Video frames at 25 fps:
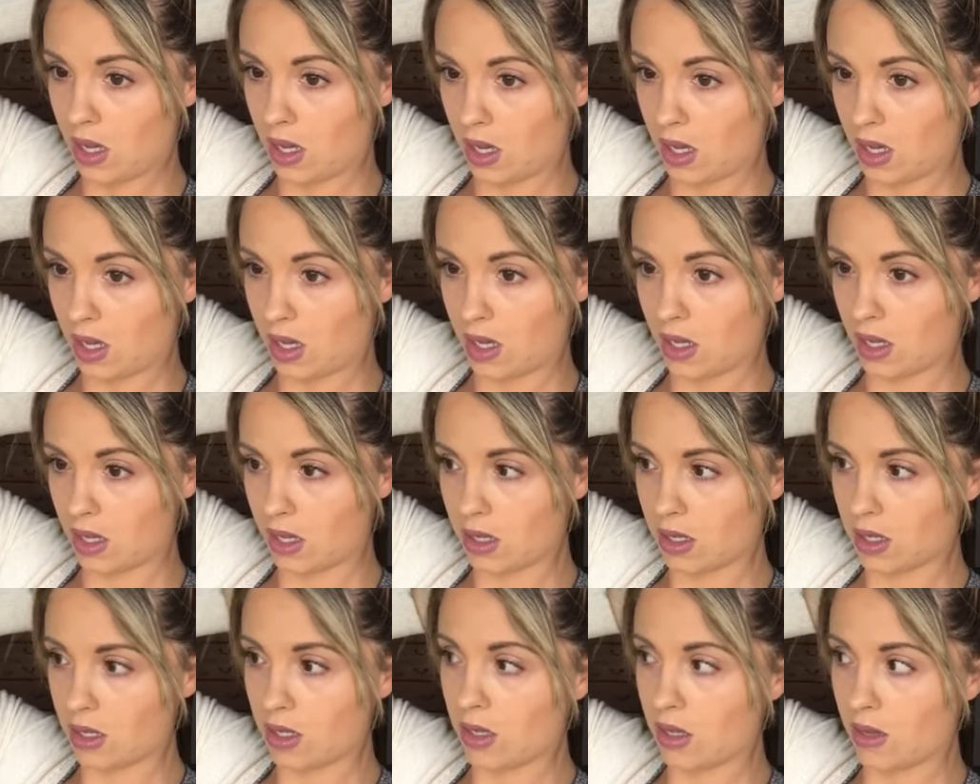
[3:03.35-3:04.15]

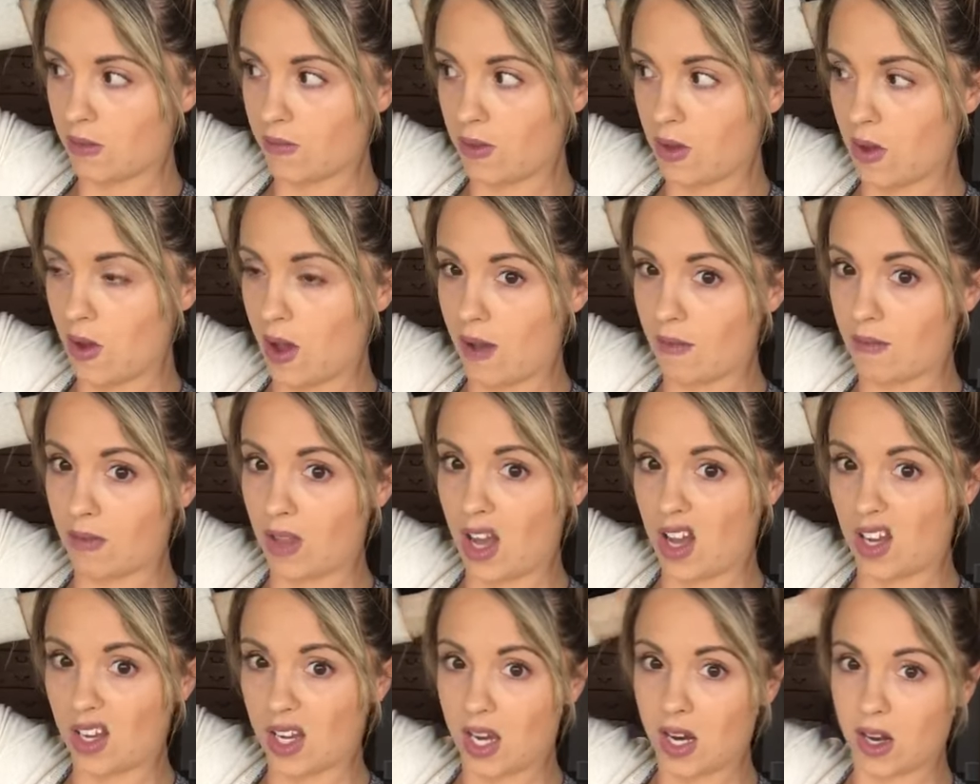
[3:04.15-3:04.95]
If you have
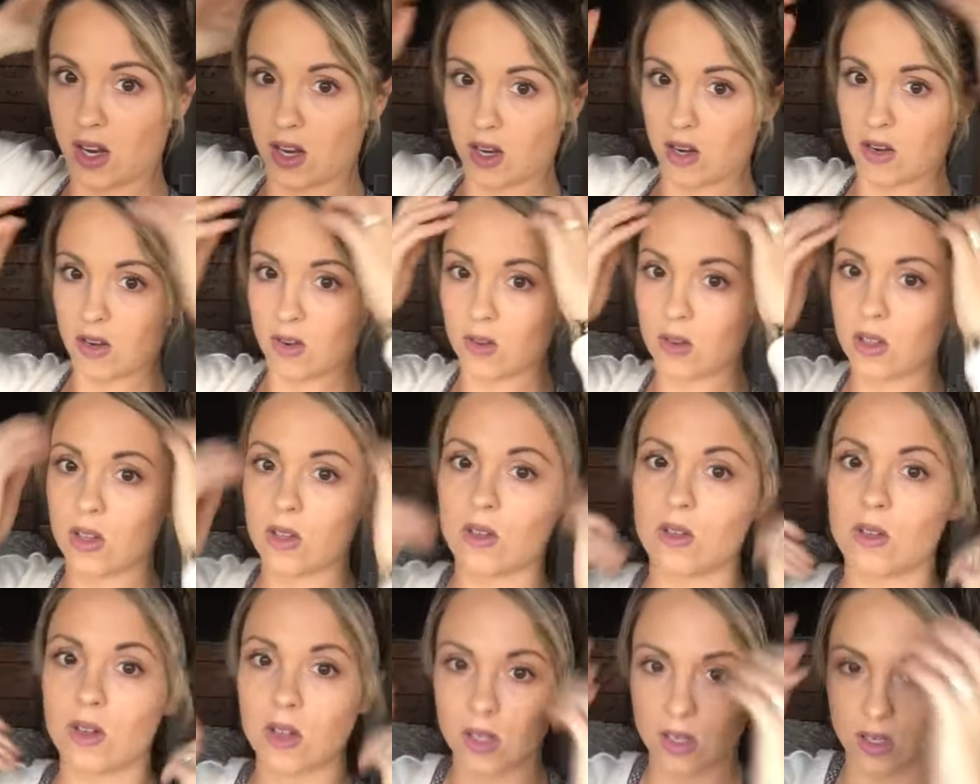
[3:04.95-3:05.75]
long hair,
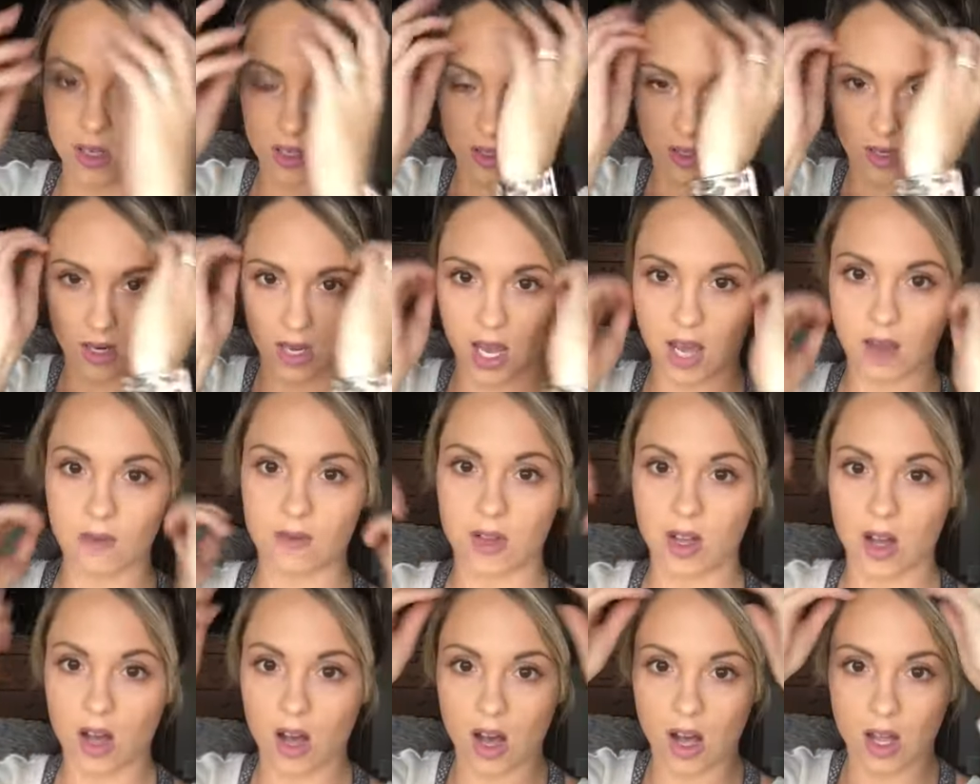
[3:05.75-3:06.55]
you could have
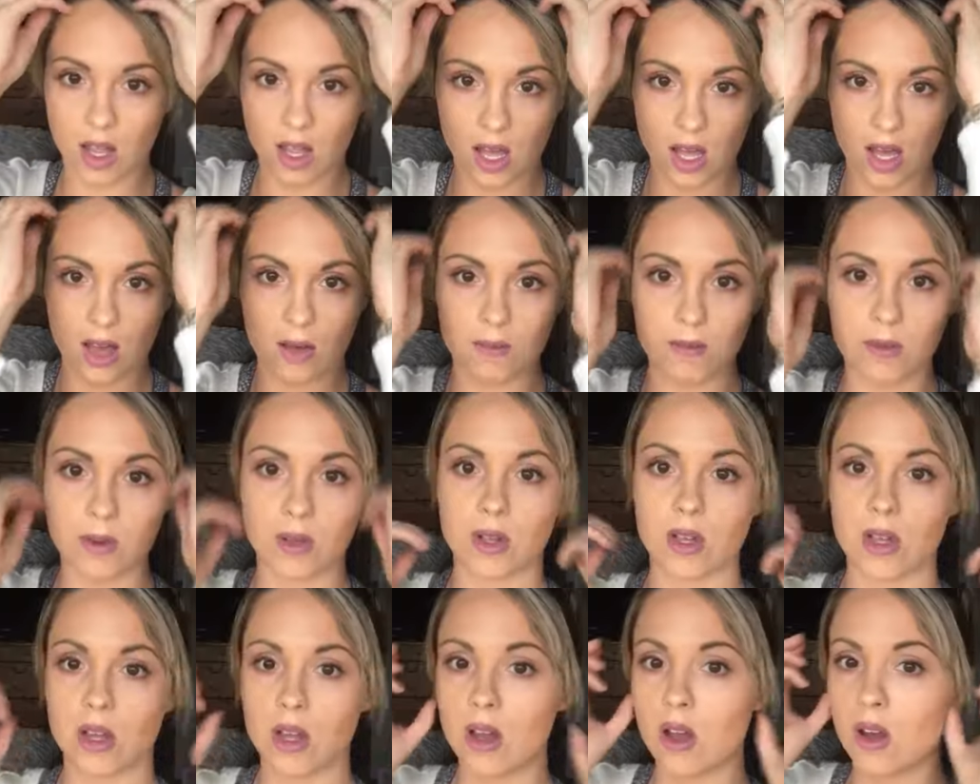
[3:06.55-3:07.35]
it all up,
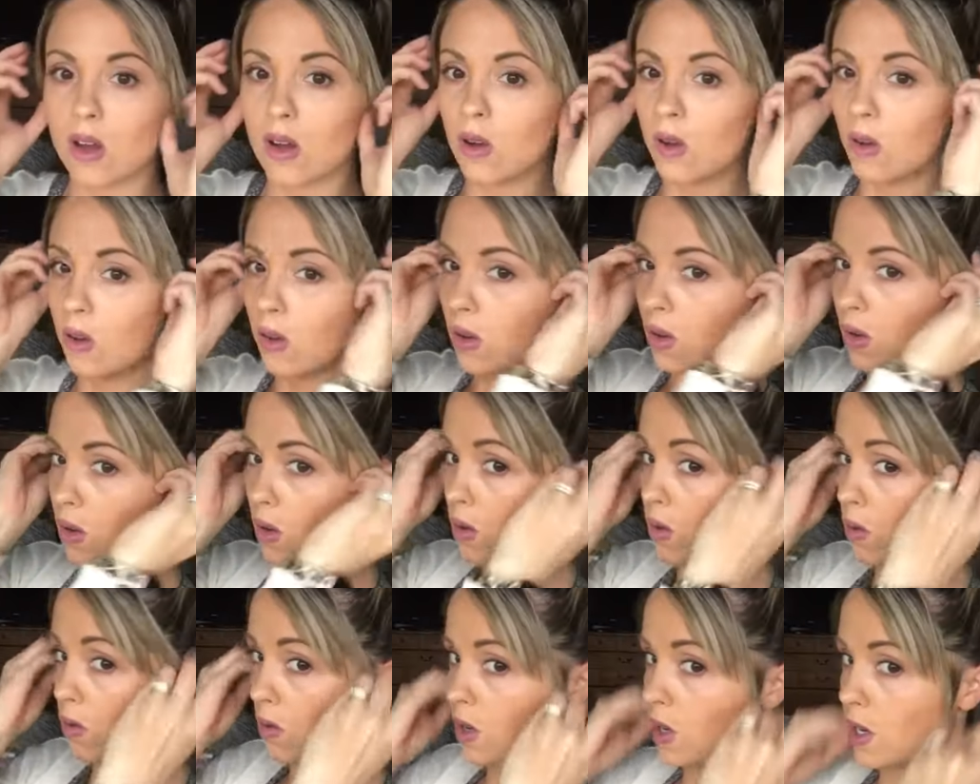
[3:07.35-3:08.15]

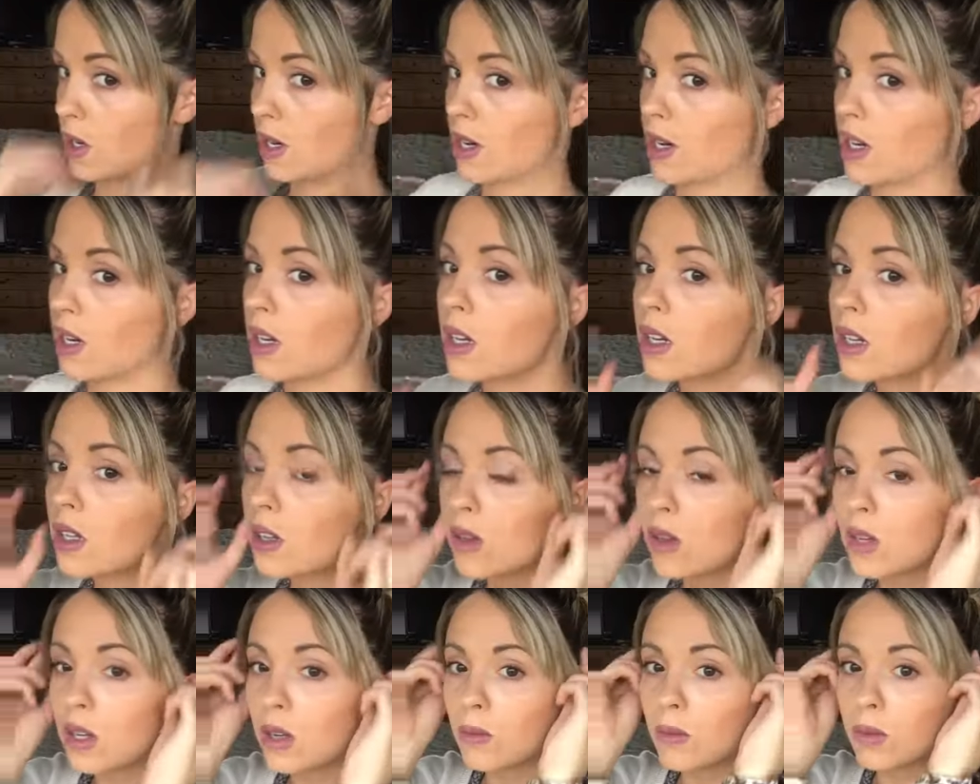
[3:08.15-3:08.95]
or
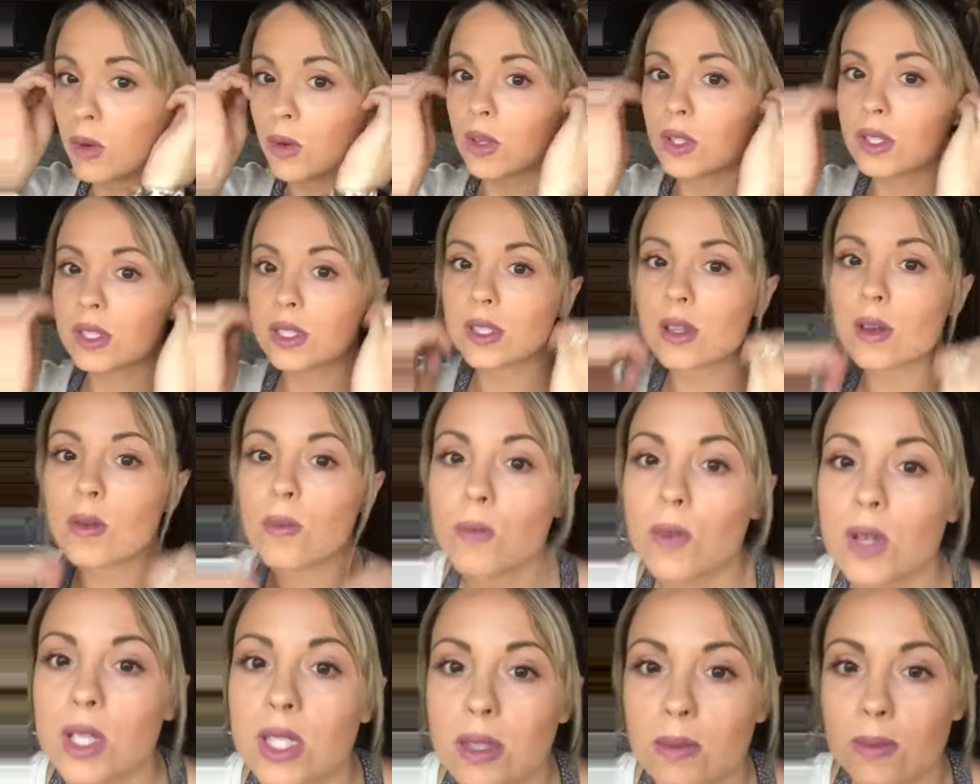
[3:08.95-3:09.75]
you can pull some
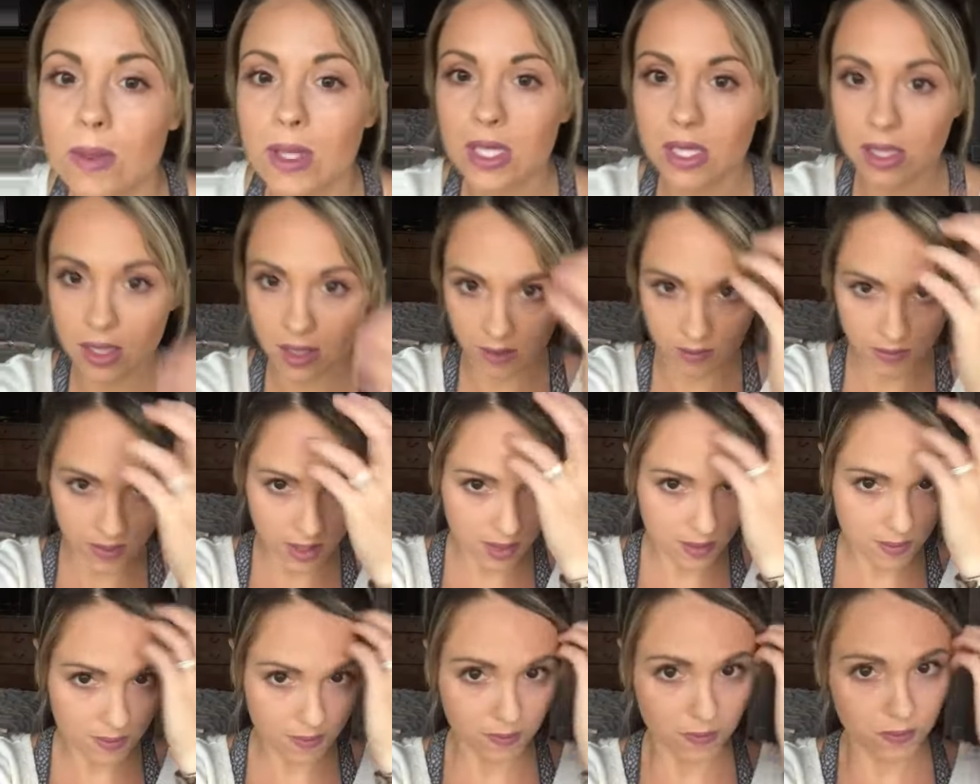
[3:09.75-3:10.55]
wispy stuff
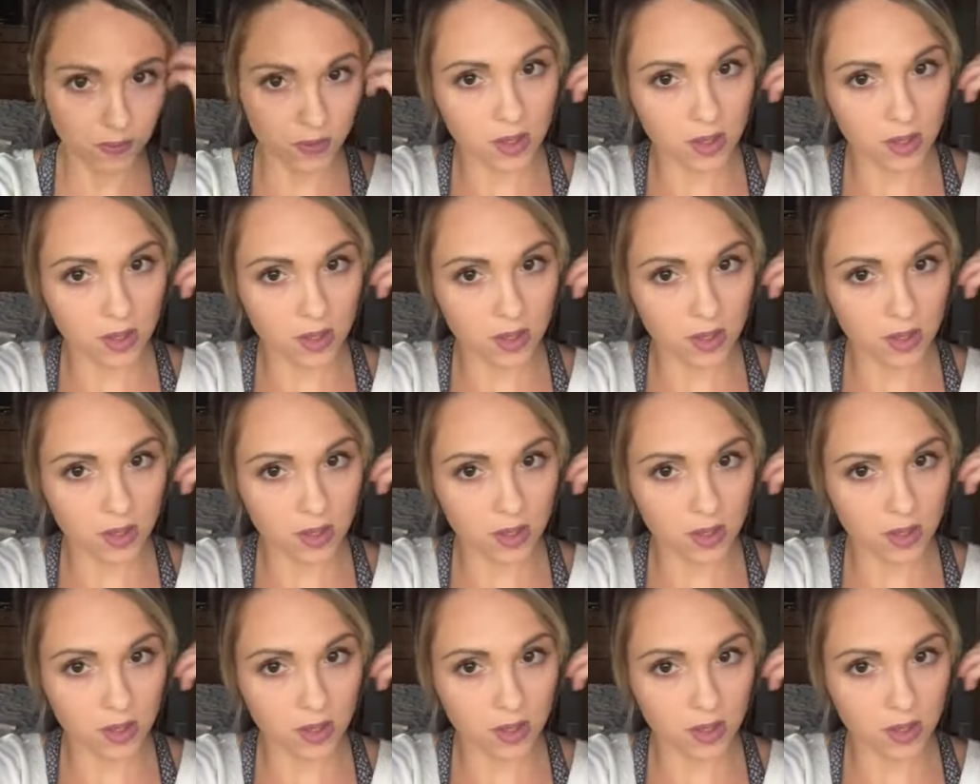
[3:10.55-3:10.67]
out.